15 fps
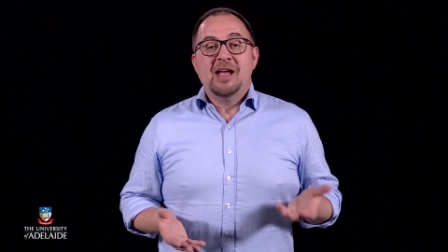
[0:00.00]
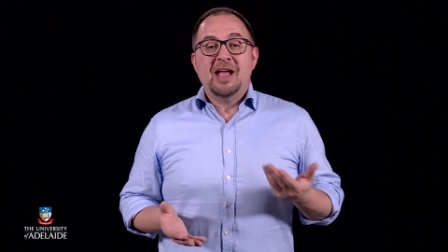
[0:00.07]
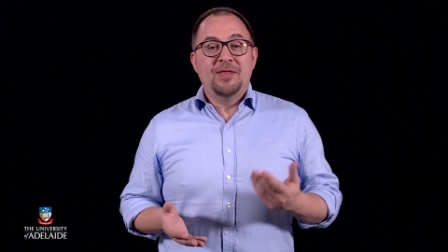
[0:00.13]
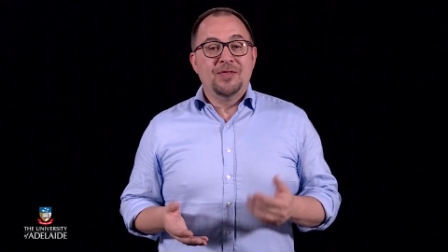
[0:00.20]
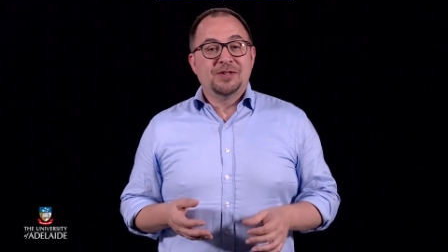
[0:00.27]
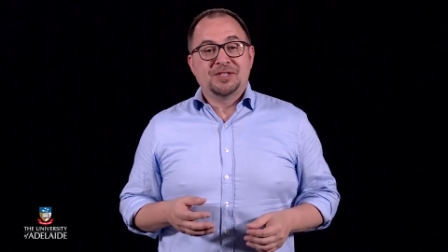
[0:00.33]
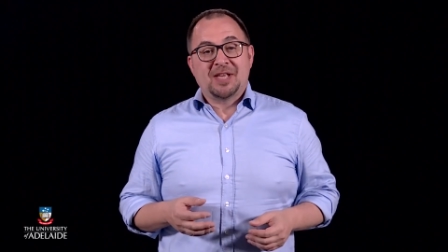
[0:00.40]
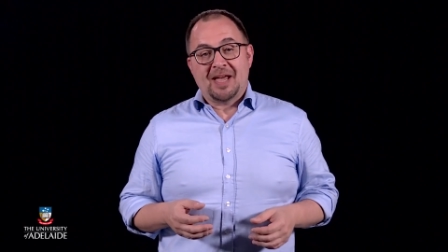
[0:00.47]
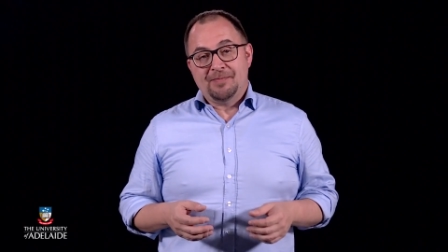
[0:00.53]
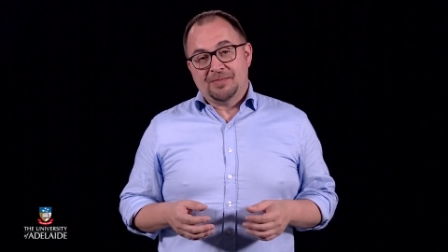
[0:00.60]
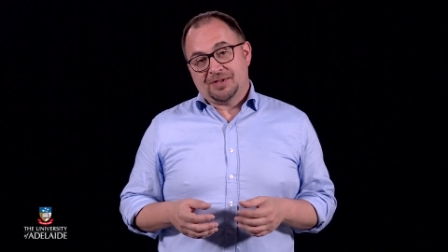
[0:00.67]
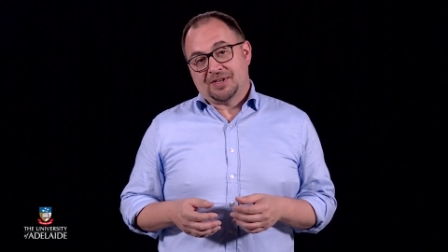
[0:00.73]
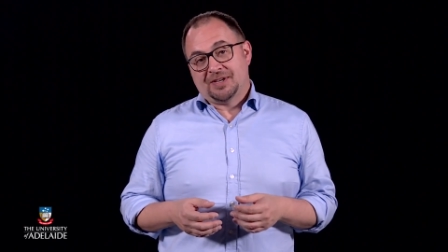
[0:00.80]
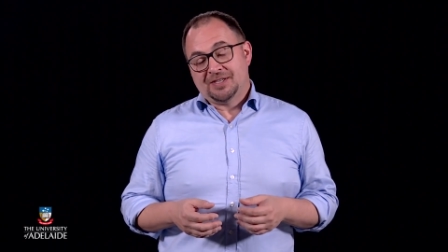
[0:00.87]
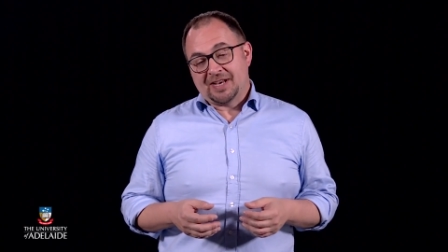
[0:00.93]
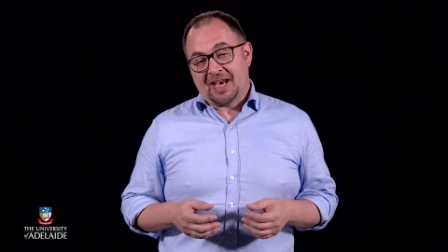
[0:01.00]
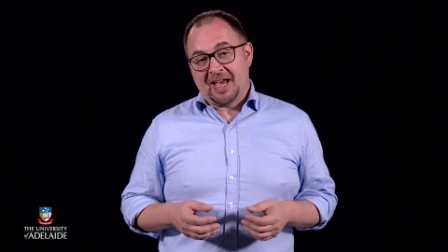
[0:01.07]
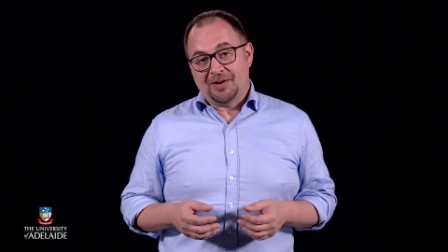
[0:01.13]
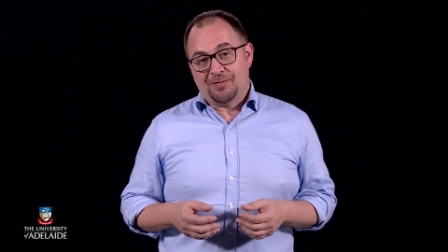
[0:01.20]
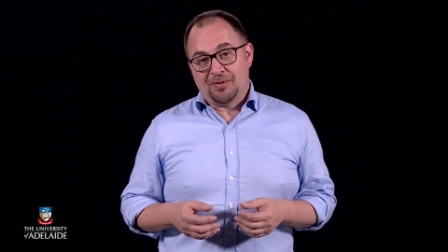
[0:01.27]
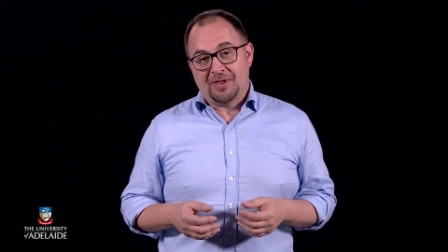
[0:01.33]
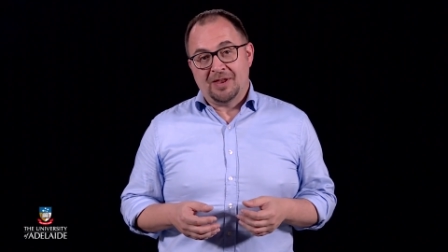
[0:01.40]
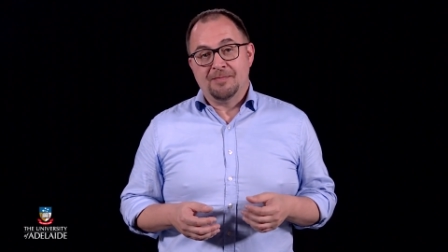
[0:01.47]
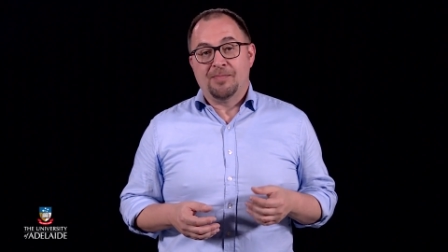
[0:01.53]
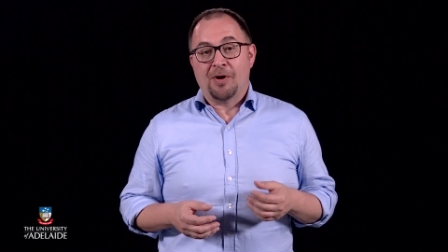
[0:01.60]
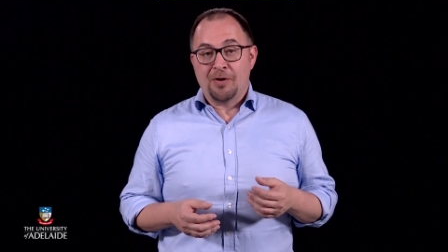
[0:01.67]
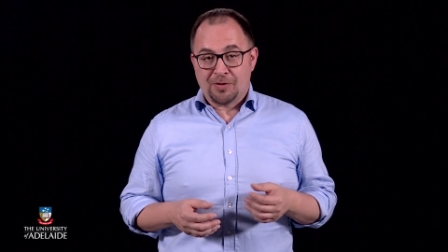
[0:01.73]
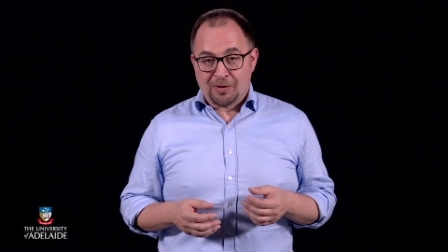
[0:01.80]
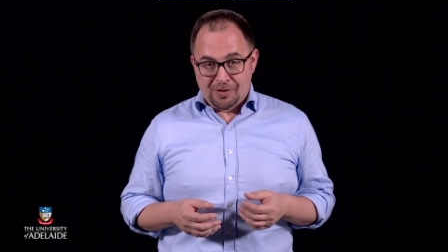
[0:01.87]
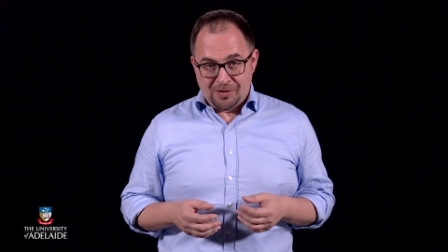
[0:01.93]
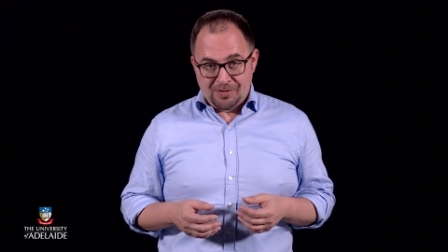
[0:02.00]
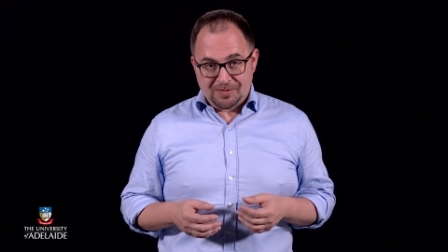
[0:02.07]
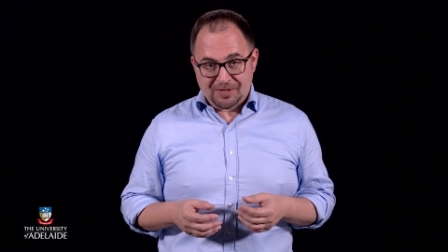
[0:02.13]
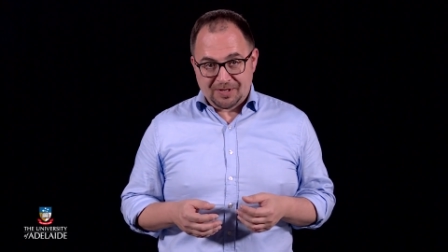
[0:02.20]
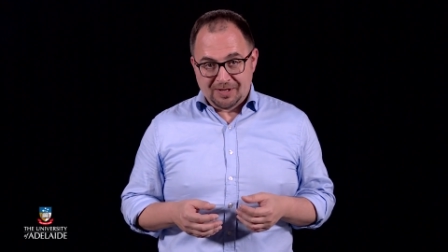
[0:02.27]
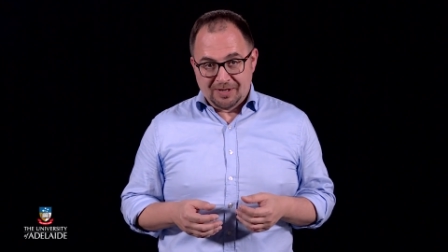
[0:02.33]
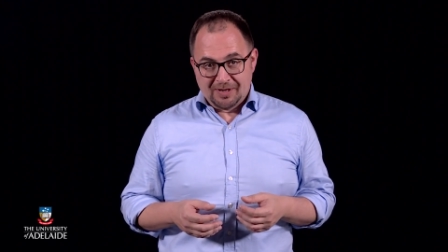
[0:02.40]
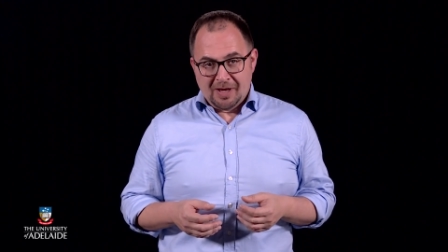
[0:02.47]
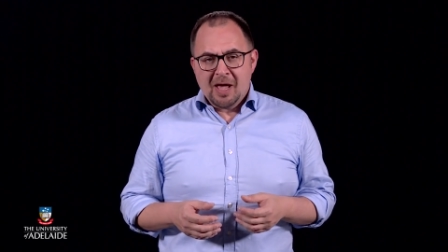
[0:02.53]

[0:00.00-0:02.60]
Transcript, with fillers: in the statements contained within both loops.